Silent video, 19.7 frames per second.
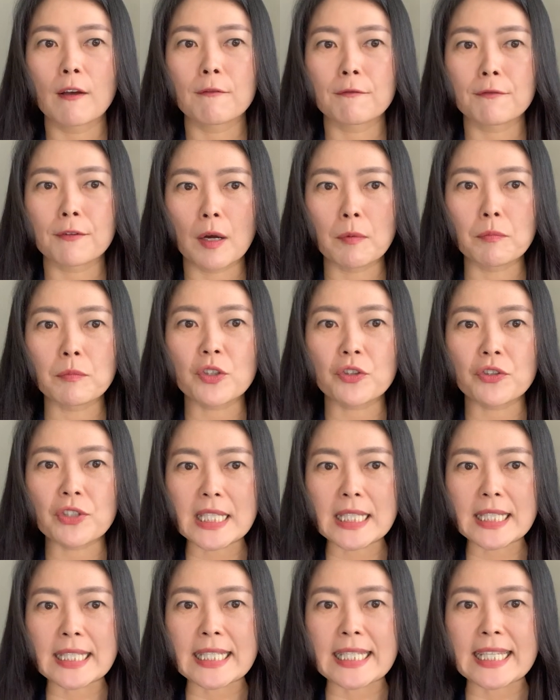from
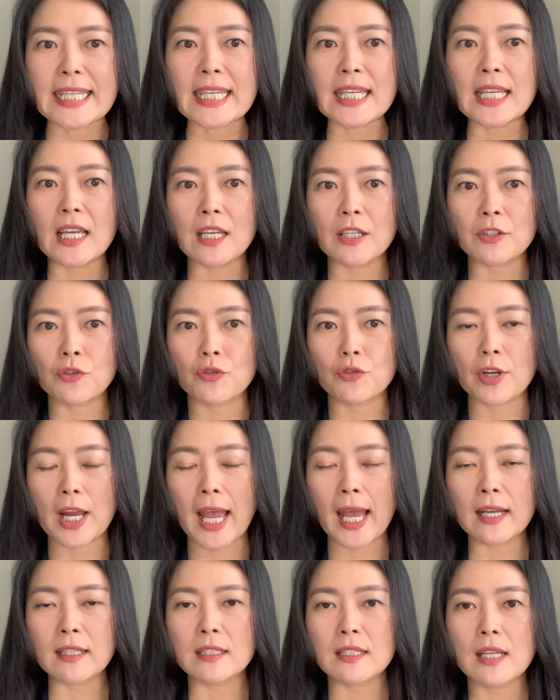green tea
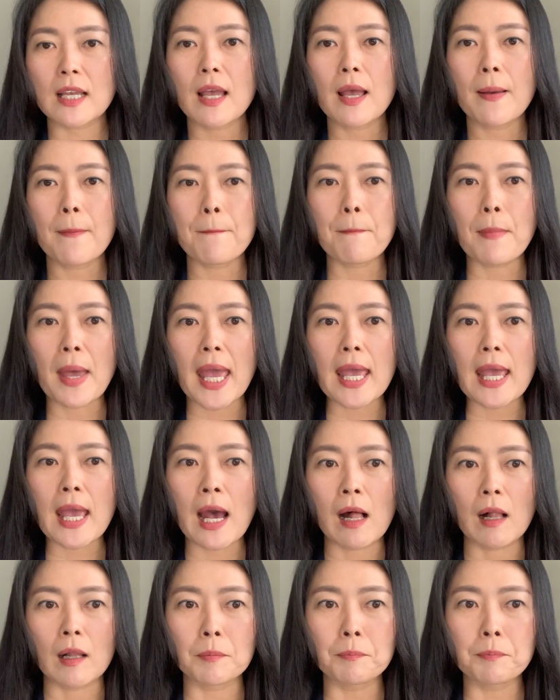extract may
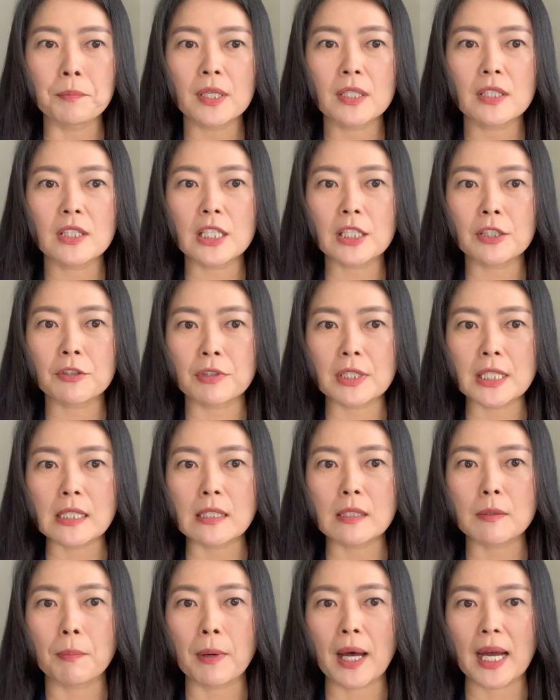help
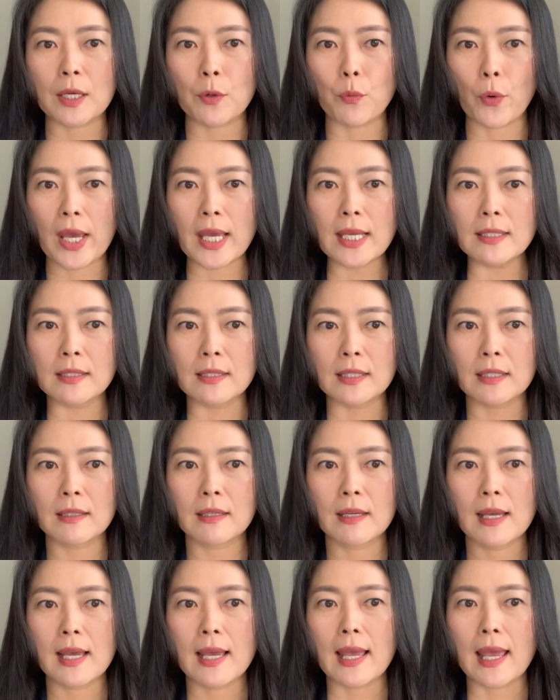decrease body weight
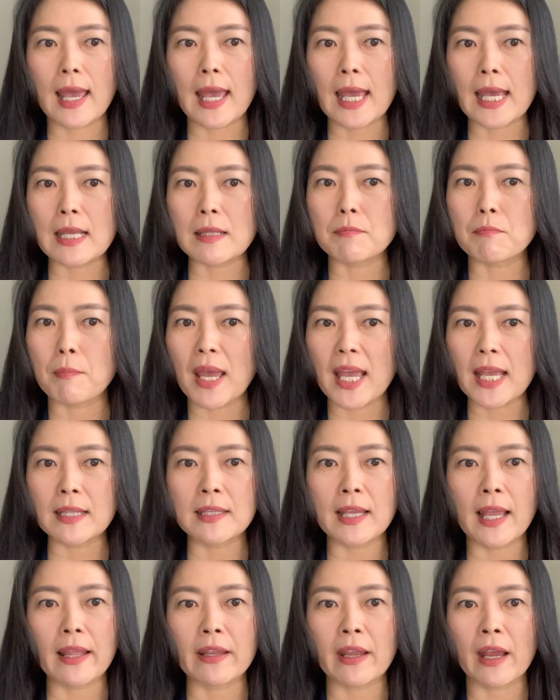and
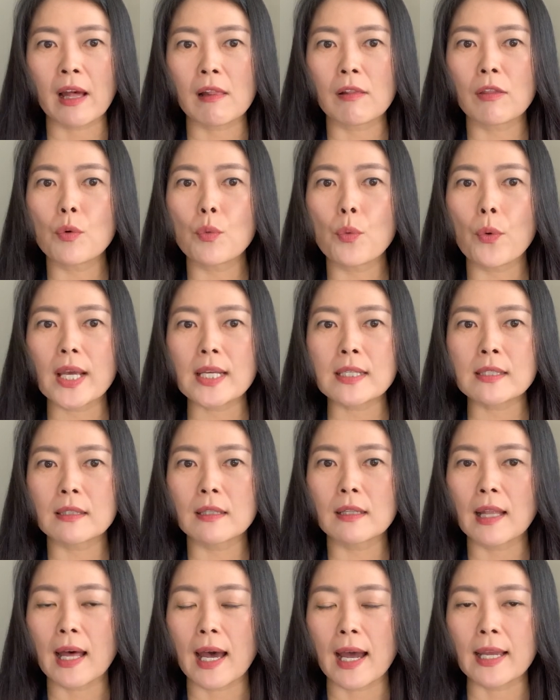maintain healthy
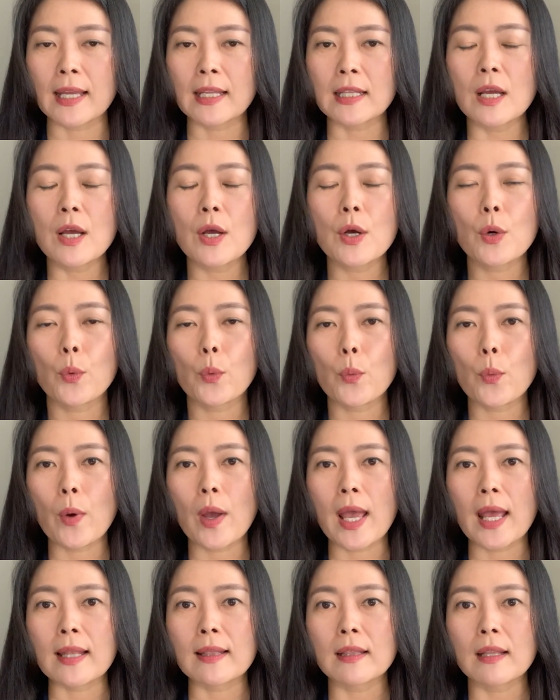waistline
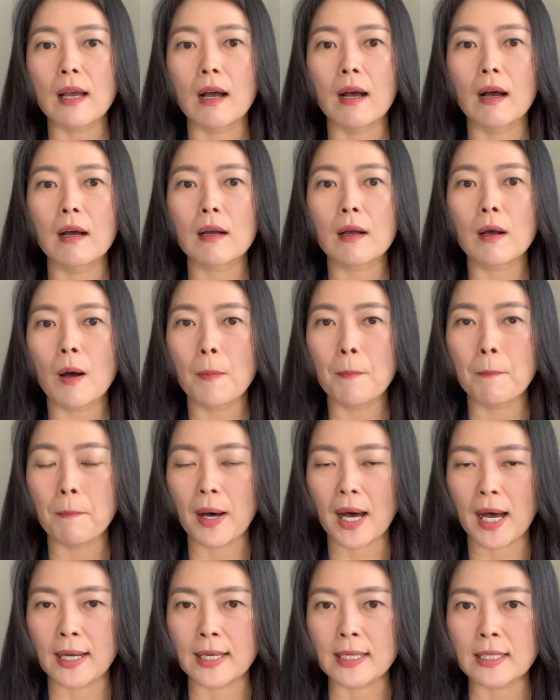when
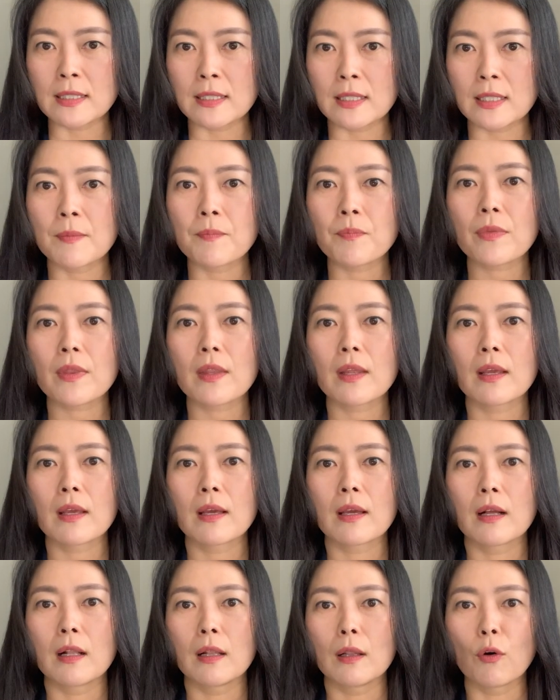combined
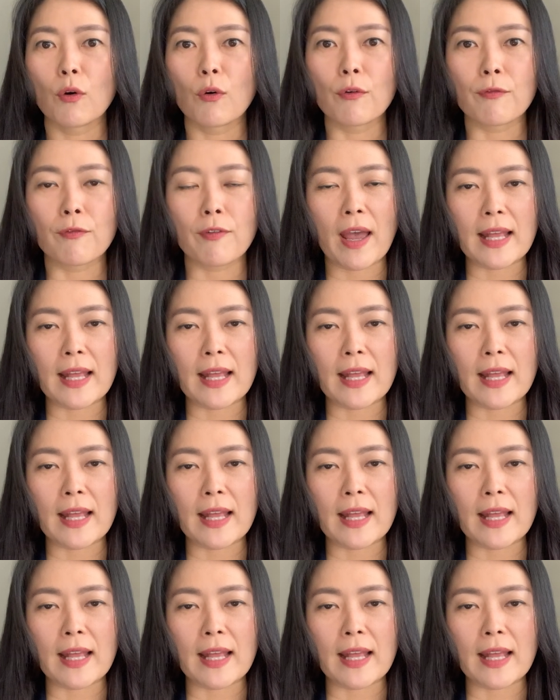low